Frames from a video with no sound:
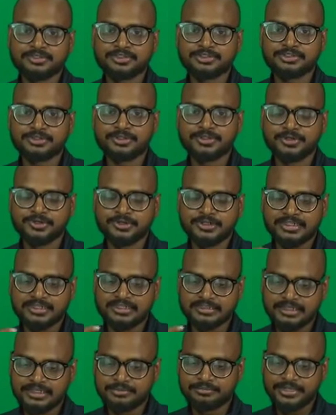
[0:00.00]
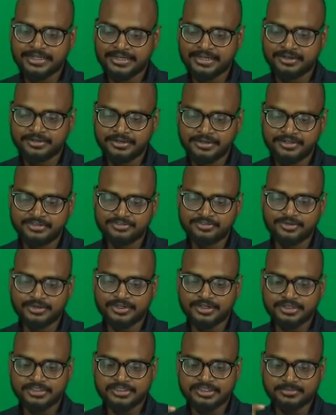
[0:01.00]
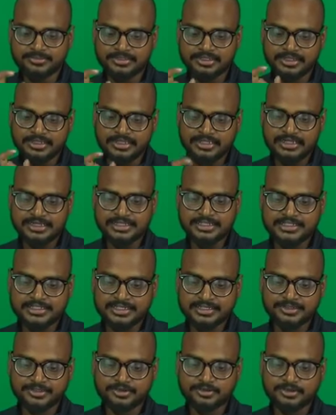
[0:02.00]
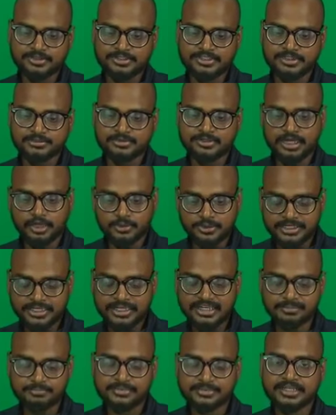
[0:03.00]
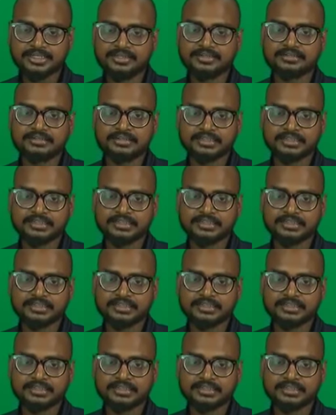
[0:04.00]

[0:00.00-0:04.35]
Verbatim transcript: You should know, like I break it down into four concepts, understand the concept, how did I apply,